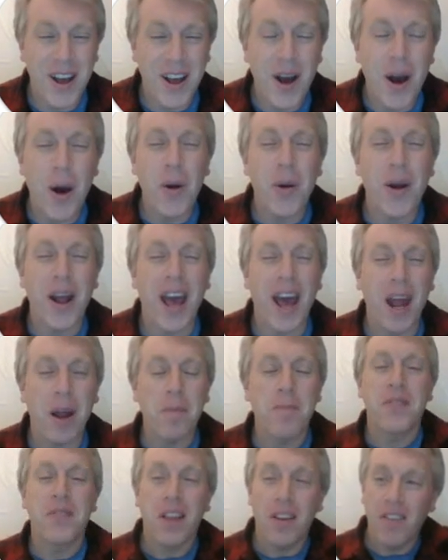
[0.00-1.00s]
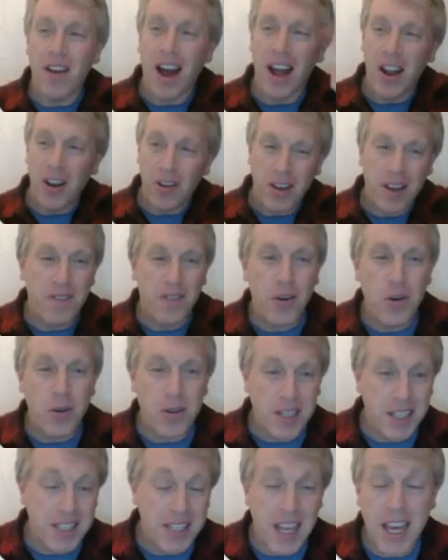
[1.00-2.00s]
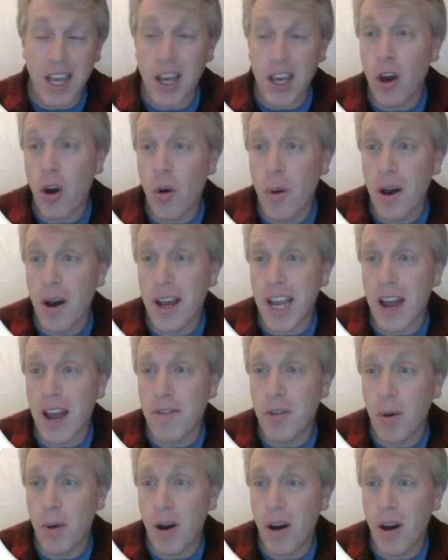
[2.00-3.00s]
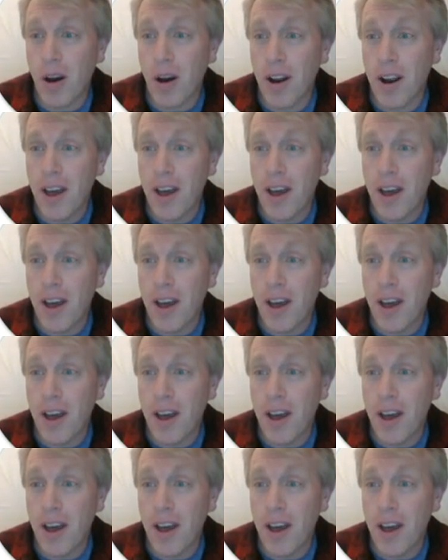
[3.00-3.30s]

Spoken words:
Okay, right, looking forward to seeing your work, everyone.